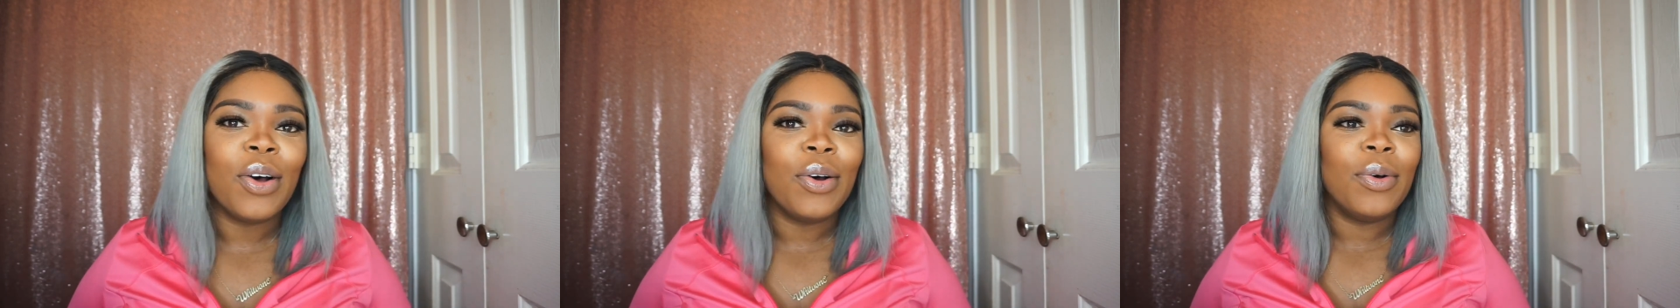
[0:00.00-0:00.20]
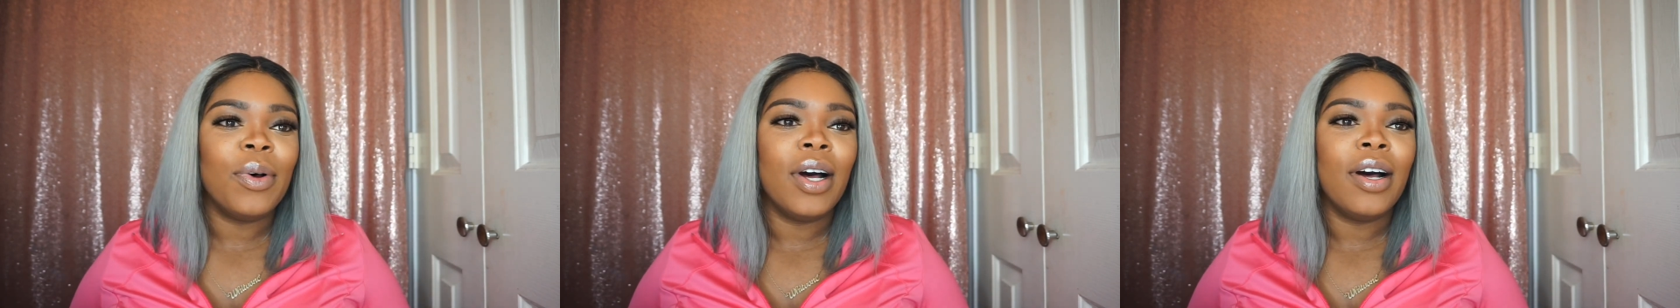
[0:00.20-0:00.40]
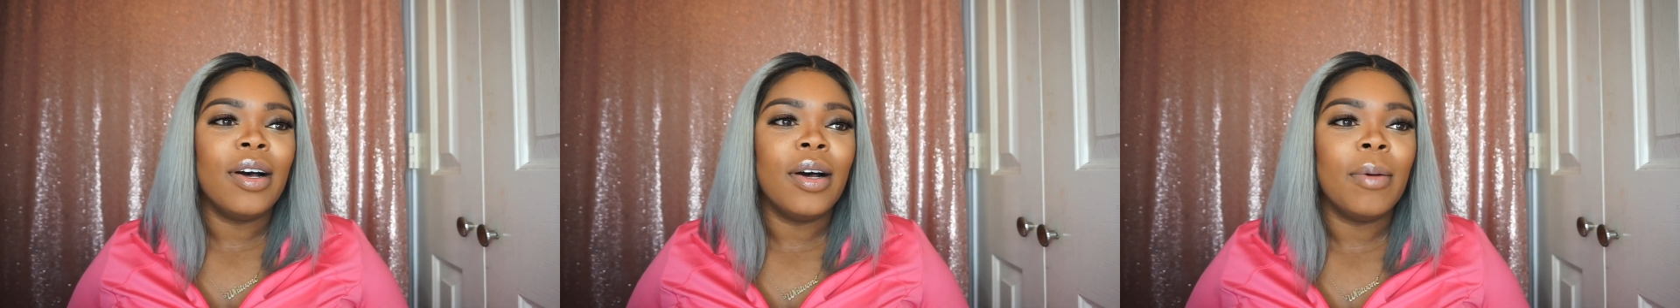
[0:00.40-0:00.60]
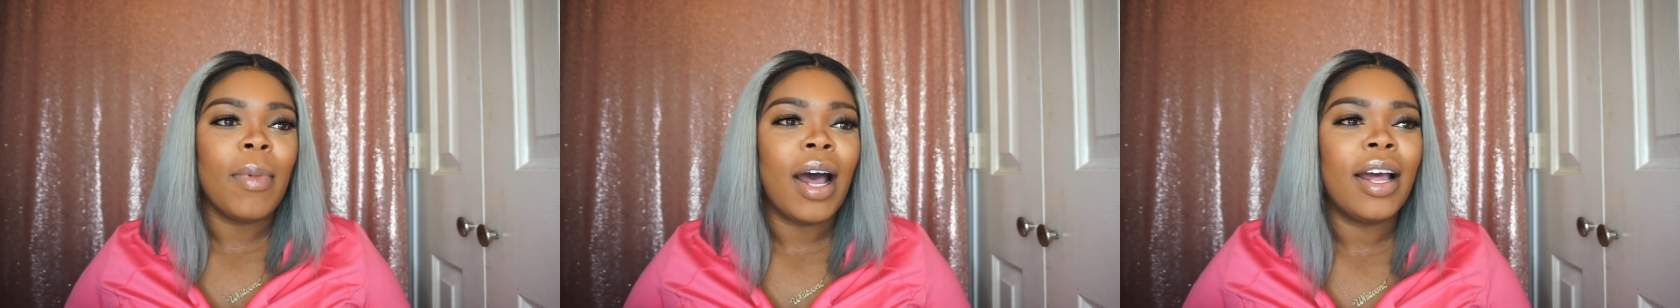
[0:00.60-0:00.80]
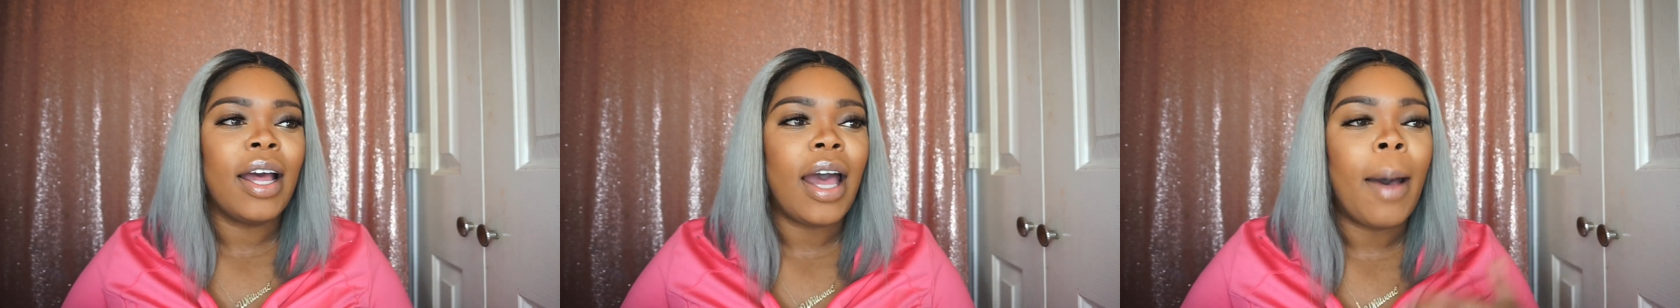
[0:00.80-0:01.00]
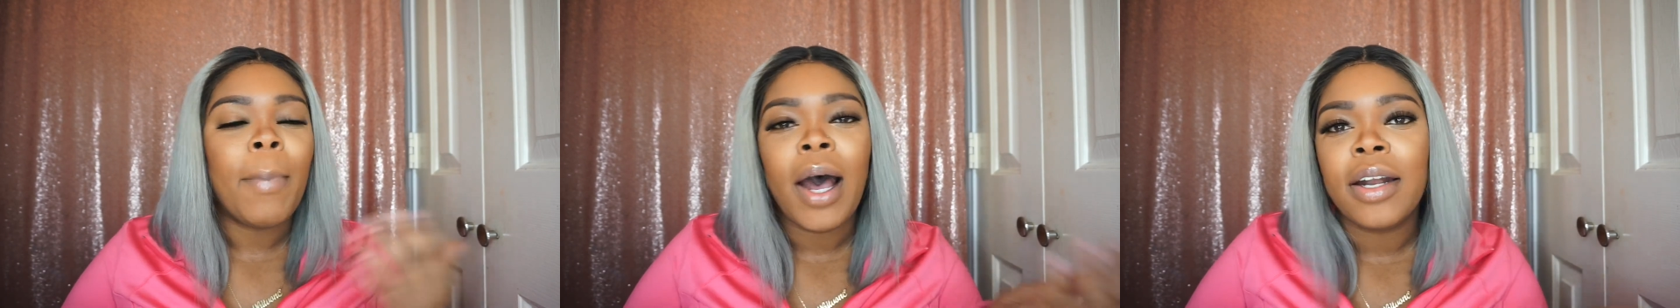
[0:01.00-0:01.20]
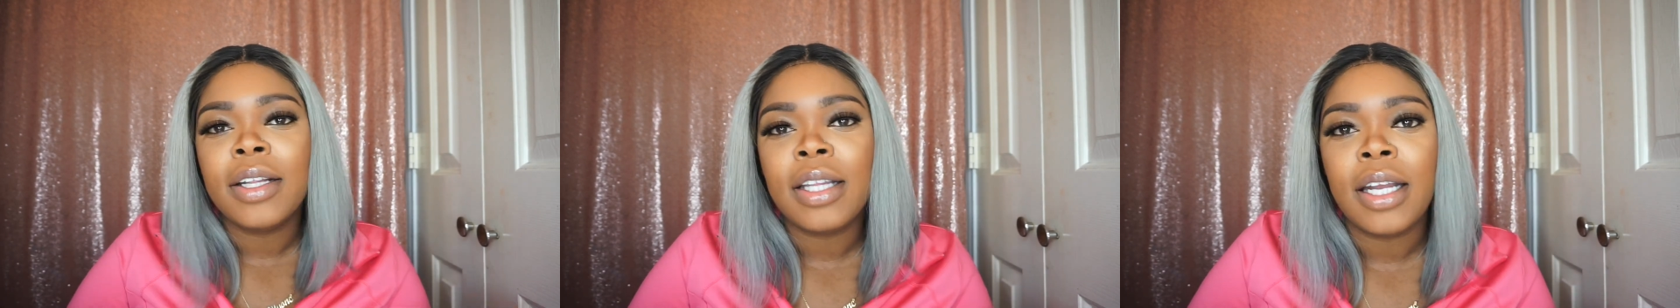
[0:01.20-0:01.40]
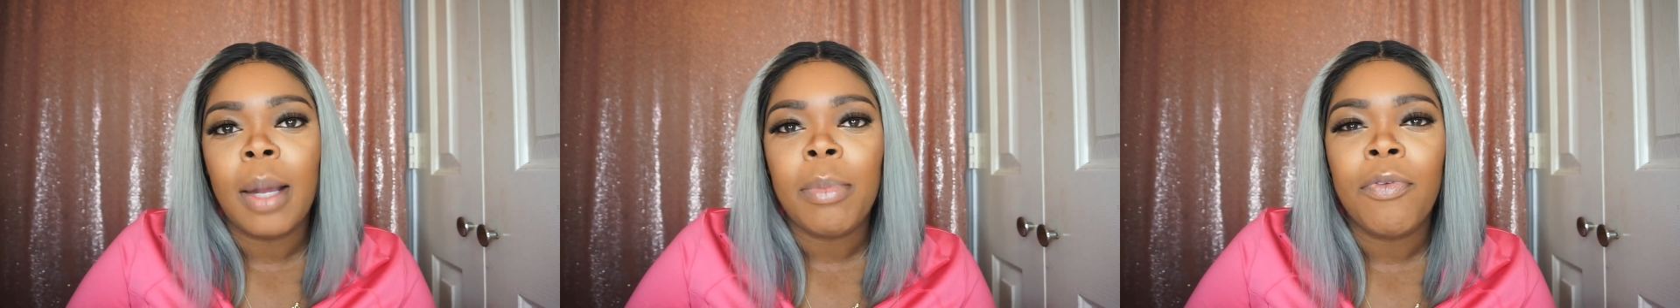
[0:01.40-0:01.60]
I bought
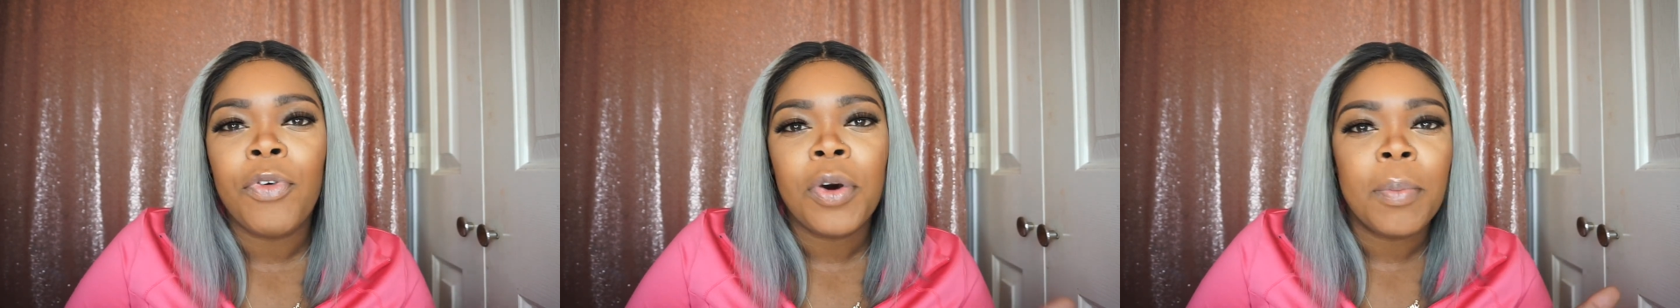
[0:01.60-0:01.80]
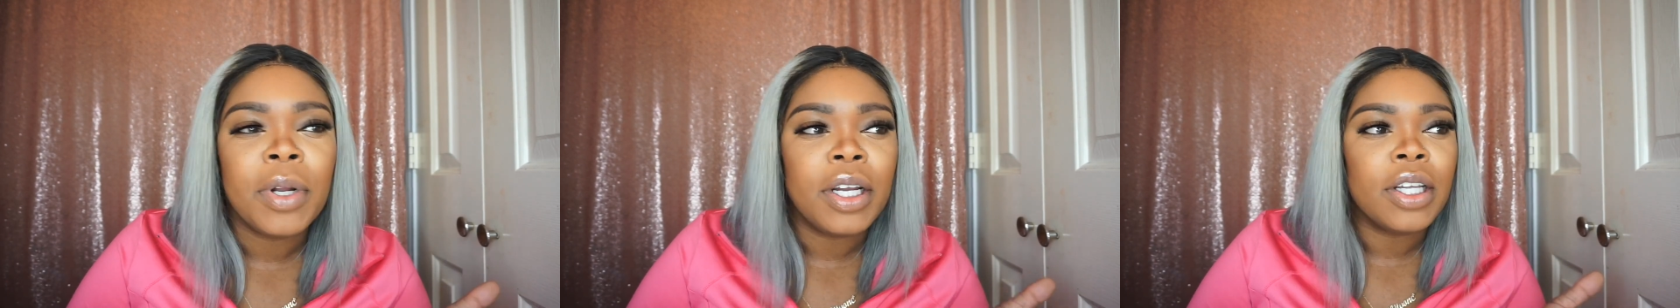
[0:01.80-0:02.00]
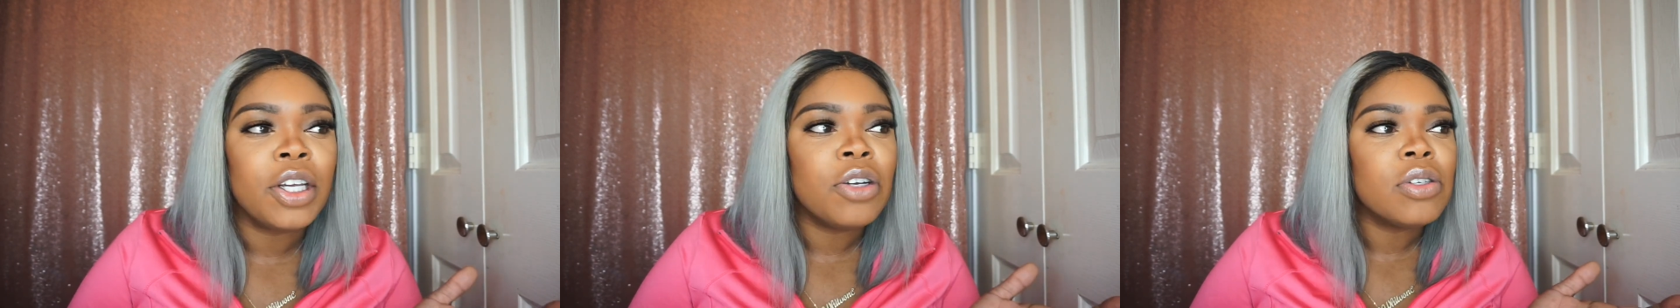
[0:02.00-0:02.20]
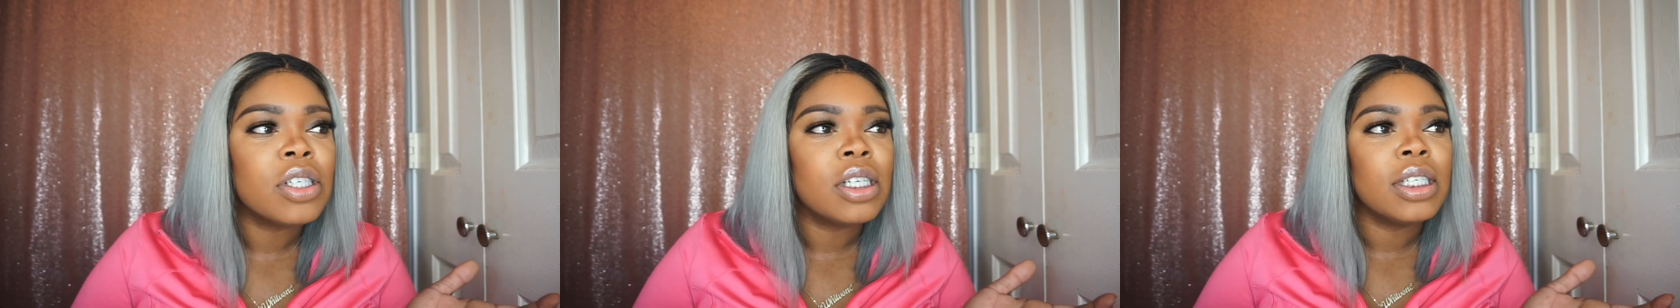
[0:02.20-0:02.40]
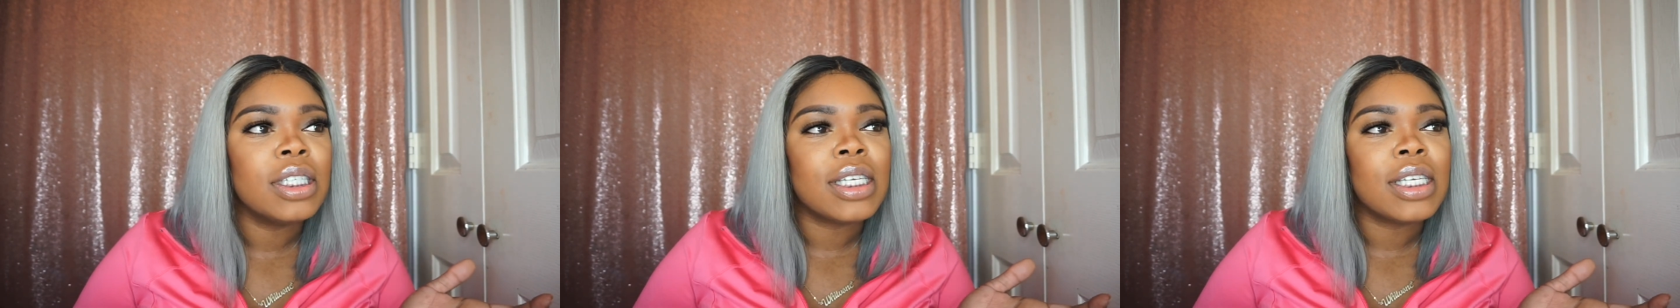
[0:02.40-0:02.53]
it the day before, but it usually